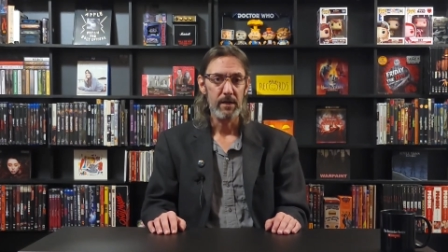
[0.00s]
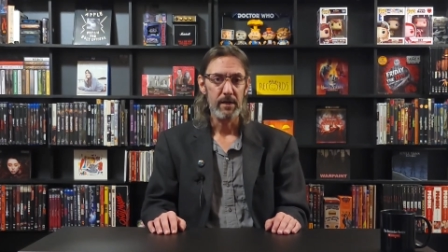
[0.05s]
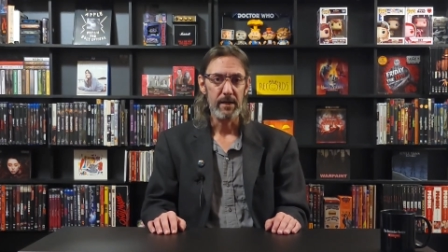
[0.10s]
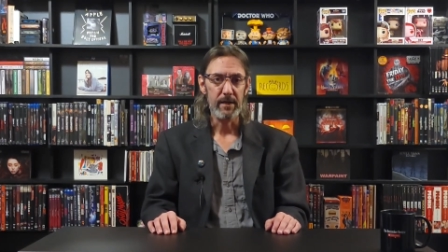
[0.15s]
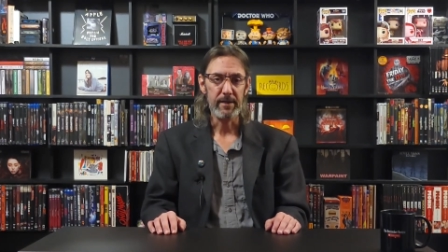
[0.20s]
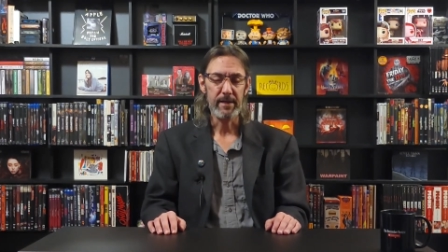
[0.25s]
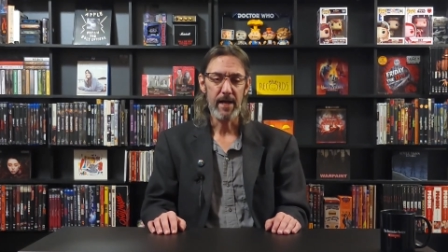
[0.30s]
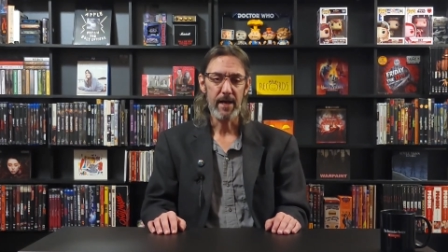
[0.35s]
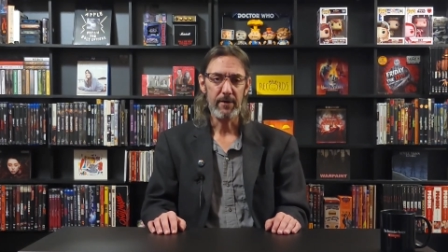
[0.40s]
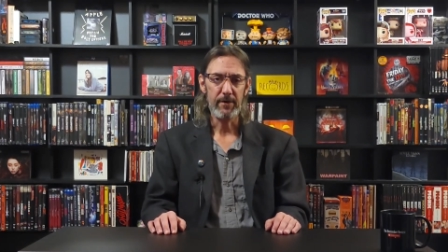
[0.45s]
a
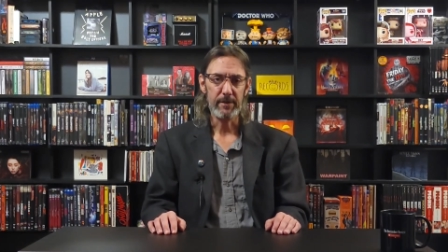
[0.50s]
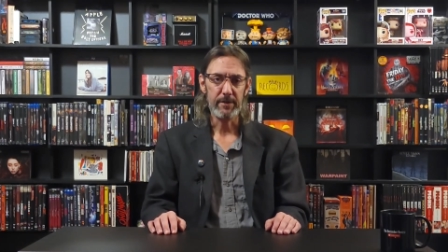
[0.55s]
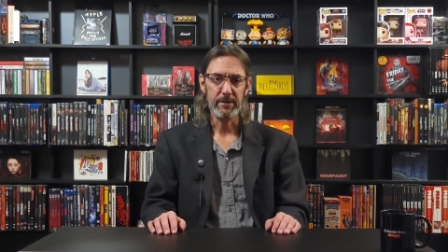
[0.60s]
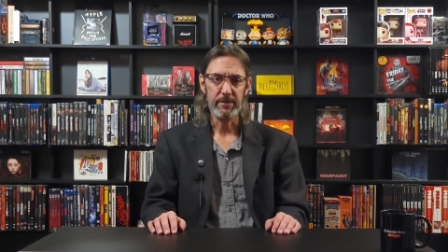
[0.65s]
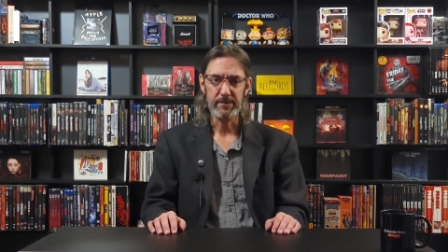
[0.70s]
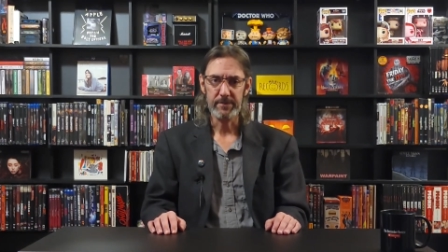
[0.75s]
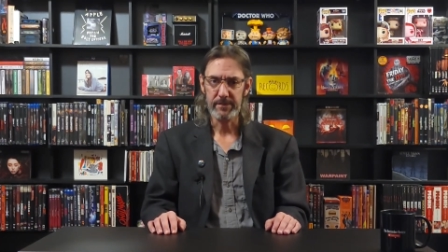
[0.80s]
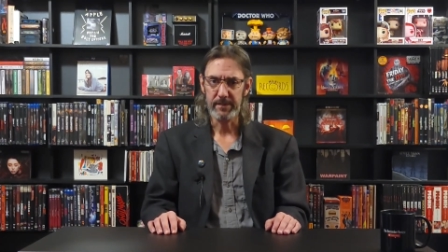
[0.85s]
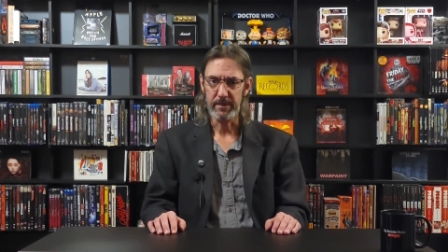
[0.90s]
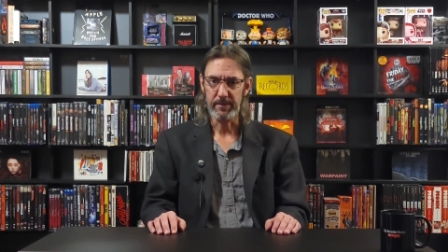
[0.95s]

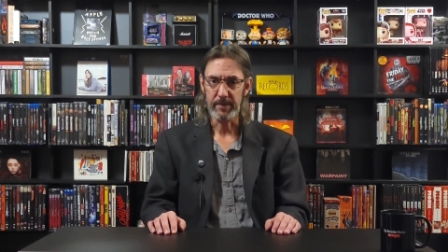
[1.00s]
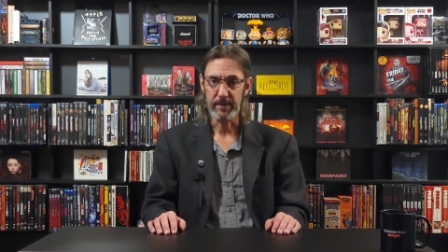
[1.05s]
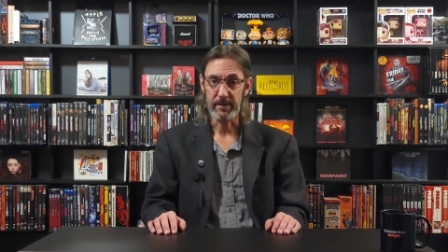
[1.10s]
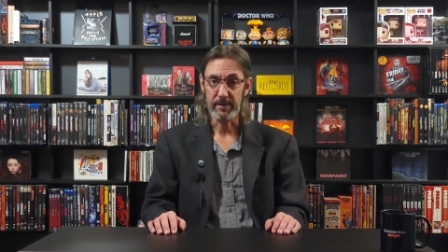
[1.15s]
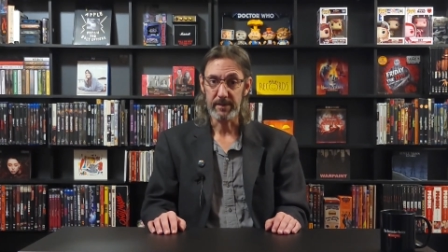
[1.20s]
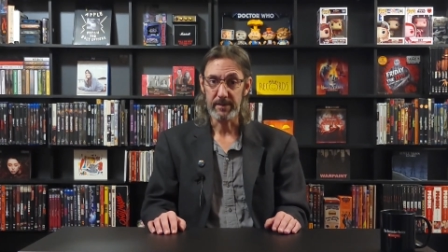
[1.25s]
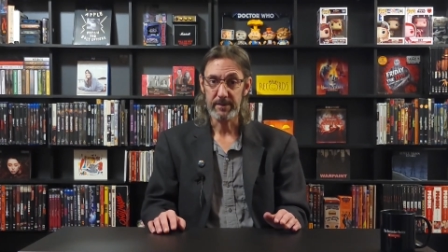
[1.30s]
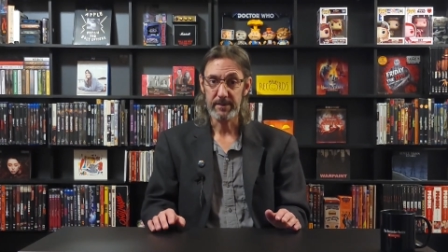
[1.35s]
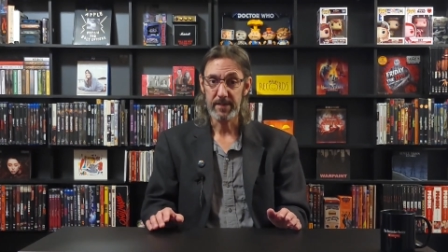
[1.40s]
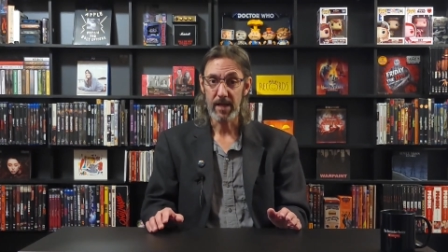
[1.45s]
character
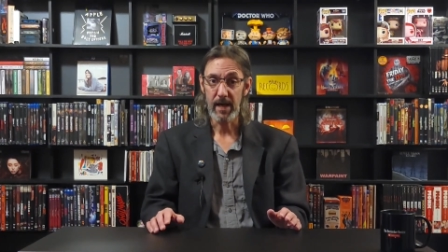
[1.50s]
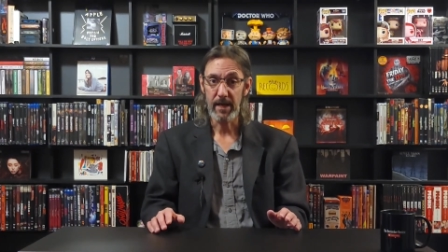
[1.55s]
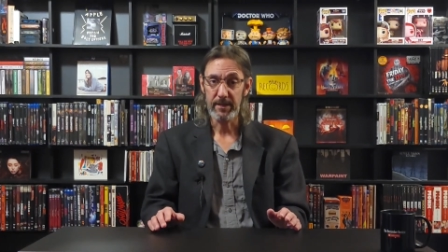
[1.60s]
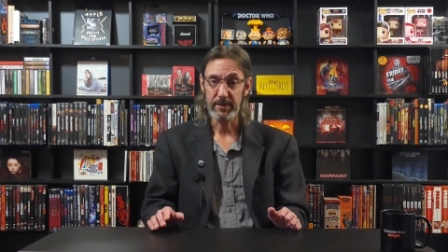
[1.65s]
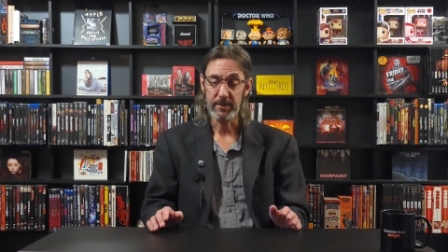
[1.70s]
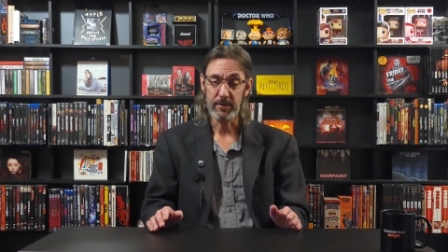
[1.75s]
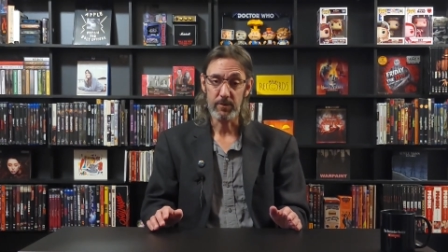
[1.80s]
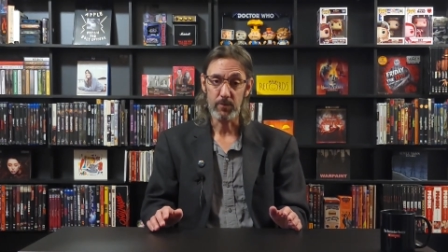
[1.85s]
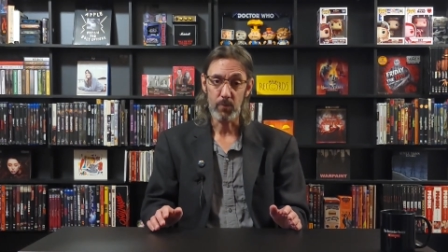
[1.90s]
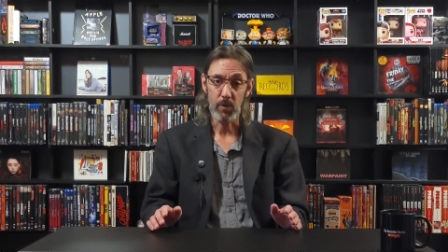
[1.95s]
seemingly
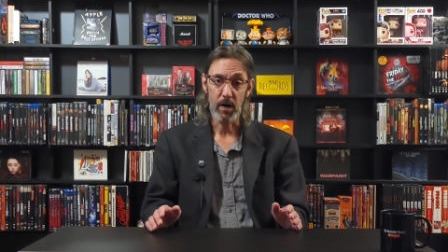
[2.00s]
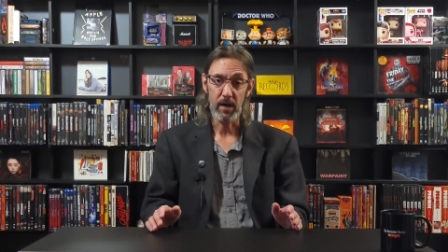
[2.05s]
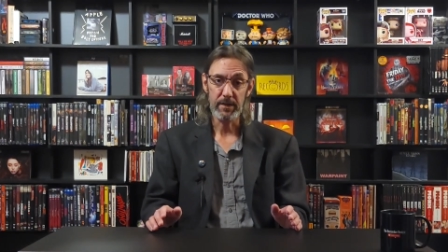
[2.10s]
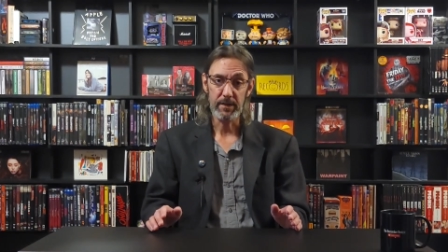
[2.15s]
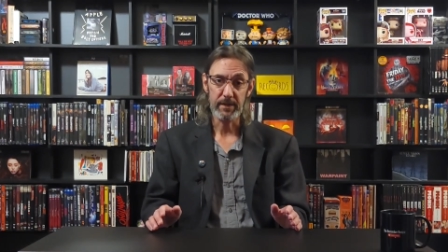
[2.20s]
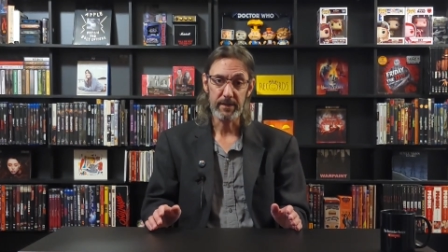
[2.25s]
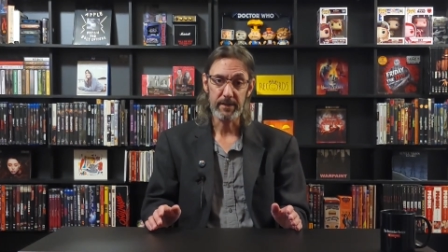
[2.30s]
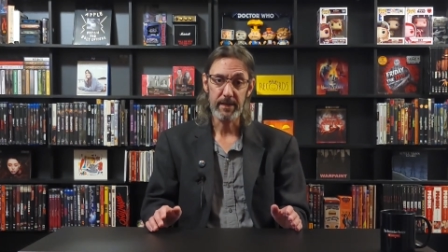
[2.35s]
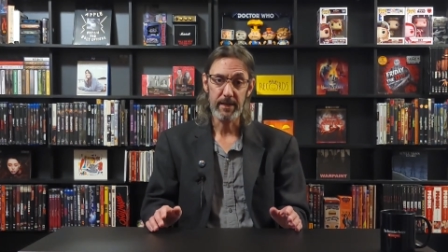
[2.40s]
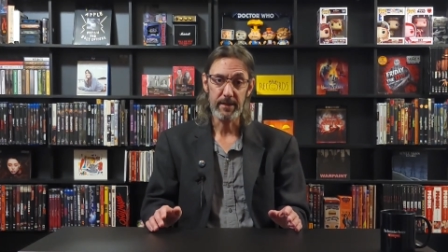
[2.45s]
assigned to the
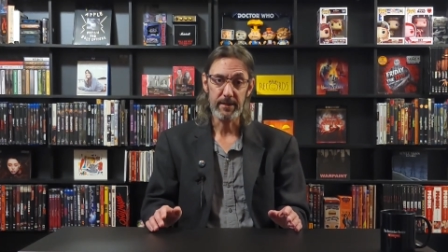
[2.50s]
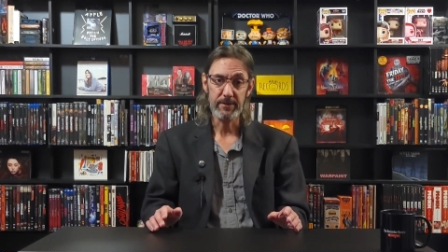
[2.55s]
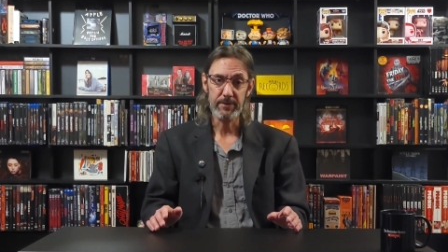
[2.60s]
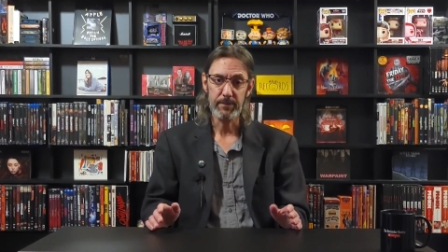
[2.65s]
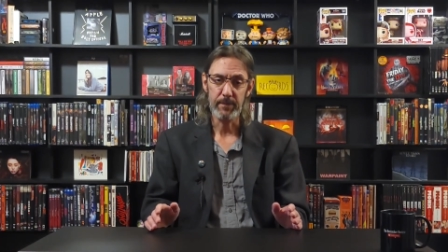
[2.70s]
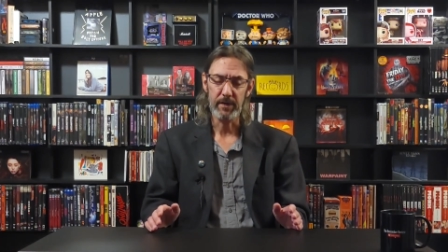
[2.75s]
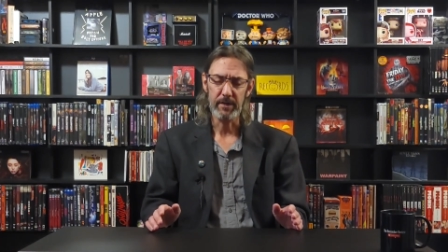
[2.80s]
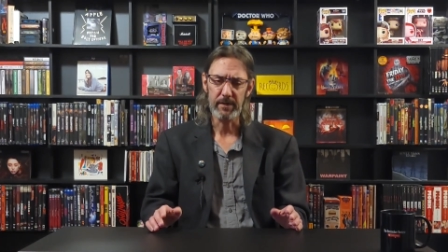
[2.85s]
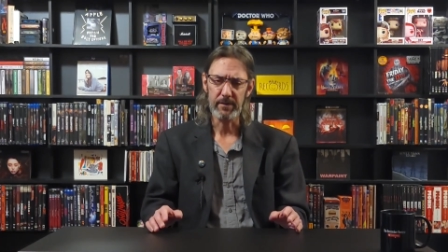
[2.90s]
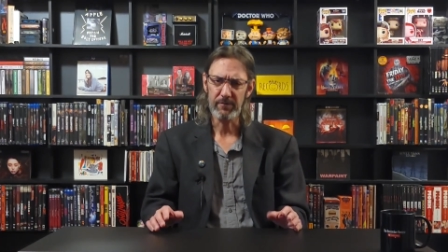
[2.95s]
Wanda case,
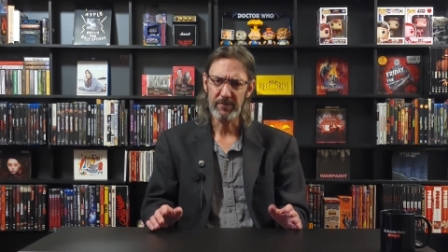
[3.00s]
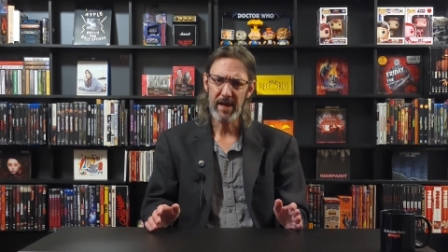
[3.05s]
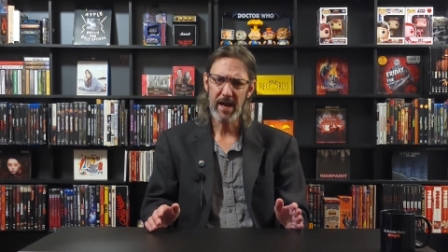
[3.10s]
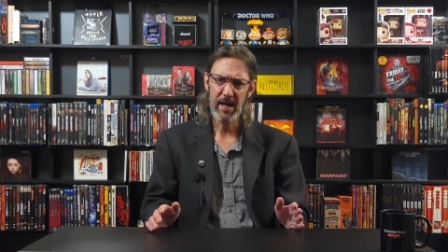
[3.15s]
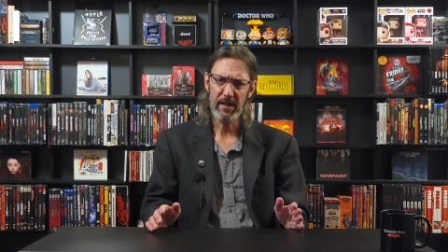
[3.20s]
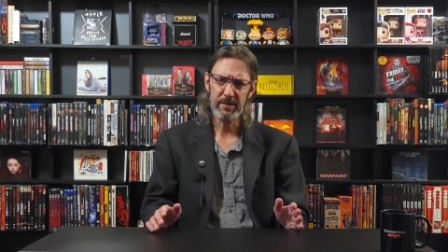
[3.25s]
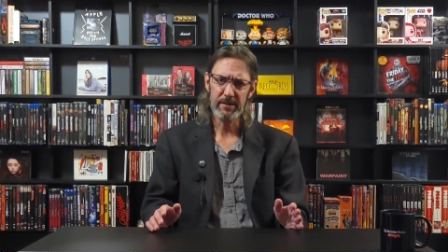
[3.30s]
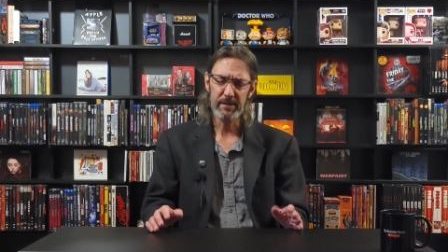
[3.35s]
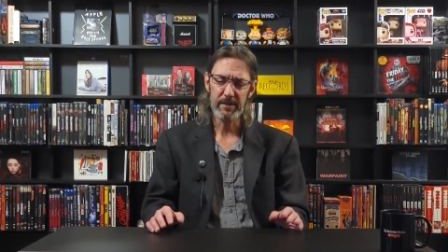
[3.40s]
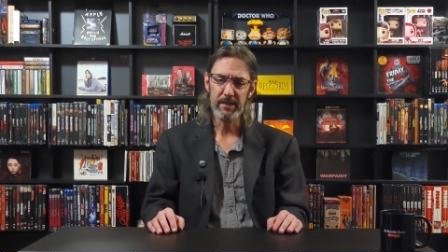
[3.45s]
but in
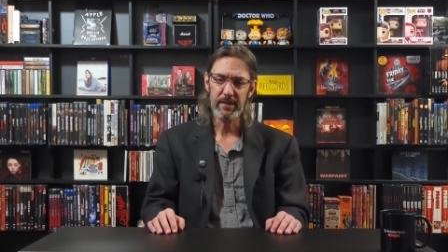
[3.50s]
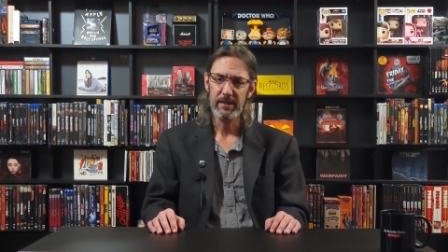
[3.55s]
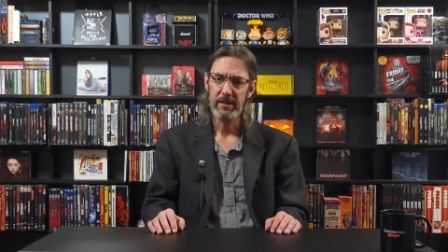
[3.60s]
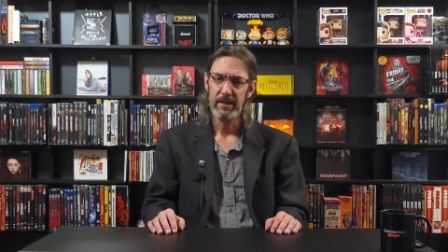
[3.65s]
reality